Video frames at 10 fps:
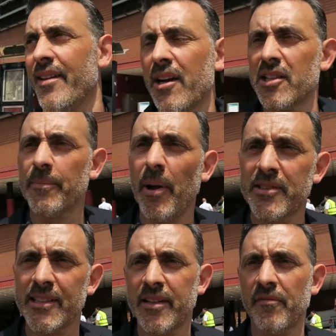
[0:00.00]
Yeah, and I
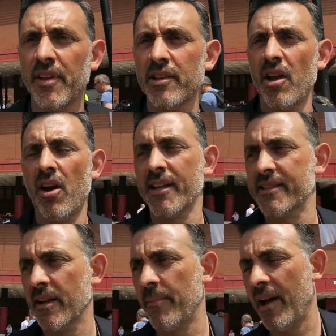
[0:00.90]
suppose there's something
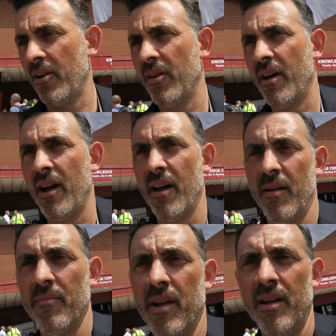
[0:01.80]
nice about
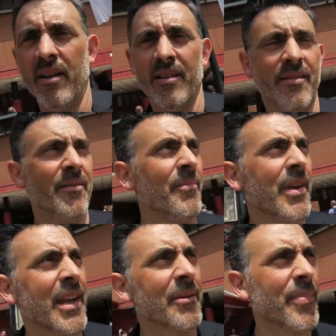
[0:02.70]

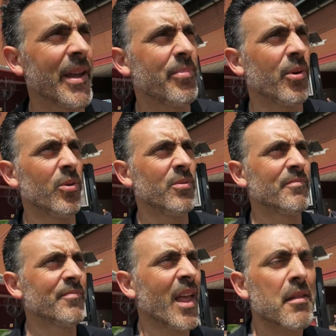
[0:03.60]
meeting people.
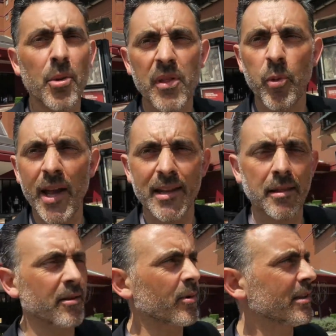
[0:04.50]
It's always
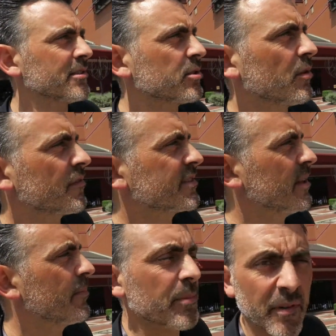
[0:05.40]
weird, isn't it, when you sort of
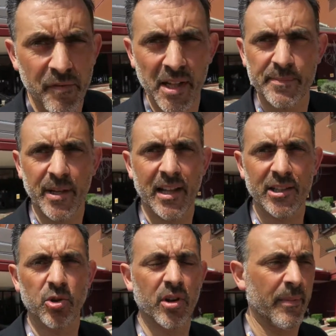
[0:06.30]
see people on Facebook and
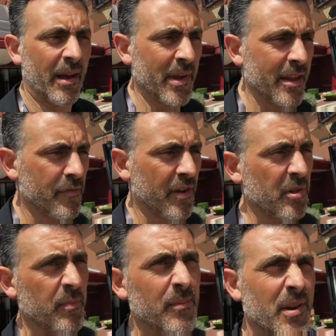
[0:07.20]
that talking about meeting
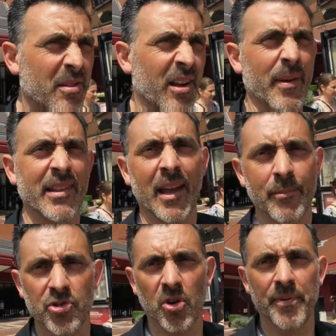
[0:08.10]
famous people. It's like a bit
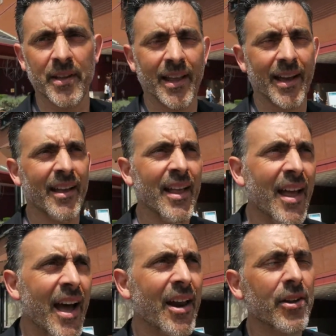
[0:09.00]
name-droppy and that.
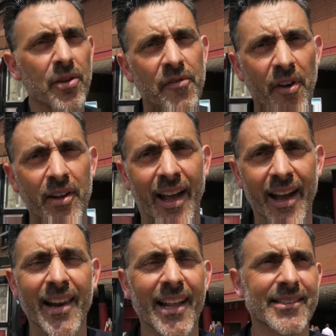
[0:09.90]
And I do find
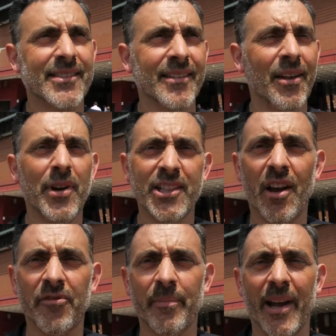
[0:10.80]
that, unless they're really
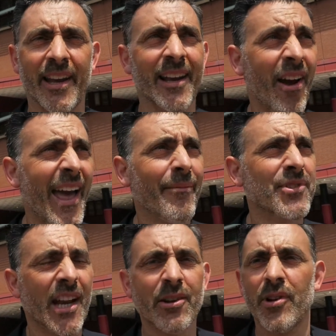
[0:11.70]
chuffed about it. And I
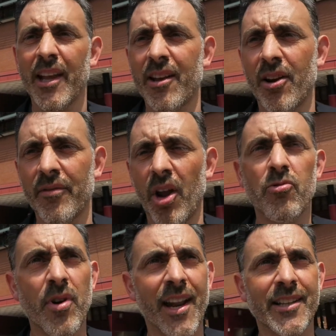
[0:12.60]
am genuinely kind of
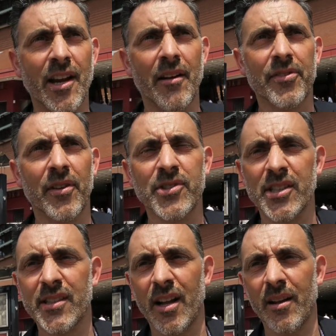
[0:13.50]
like really chuffed. I've
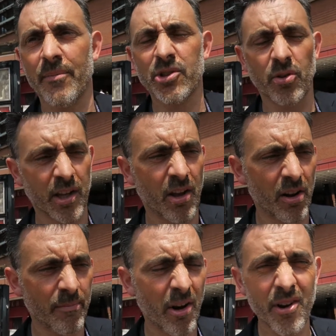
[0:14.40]
just been talking to
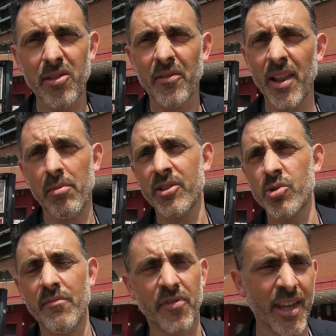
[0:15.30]
Colin Murray, because I've
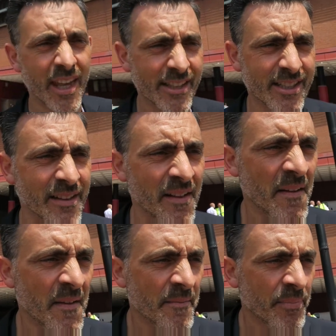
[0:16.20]
listened to him for years. And
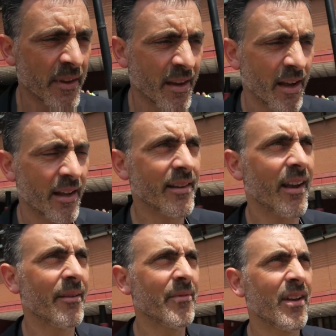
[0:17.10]

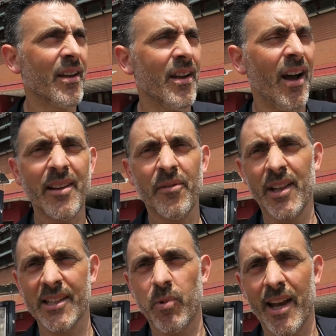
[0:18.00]
I don't
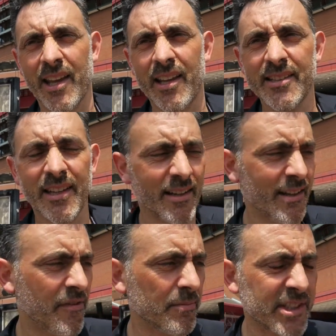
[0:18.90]
think that's wanky, is it?
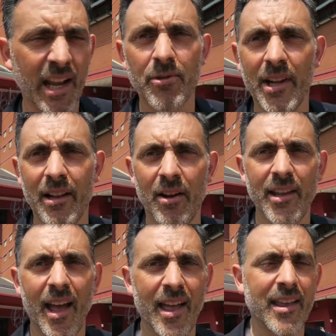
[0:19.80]
If I'm genuinely
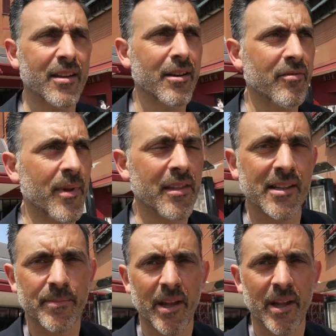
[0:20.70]
like, yay, I've met these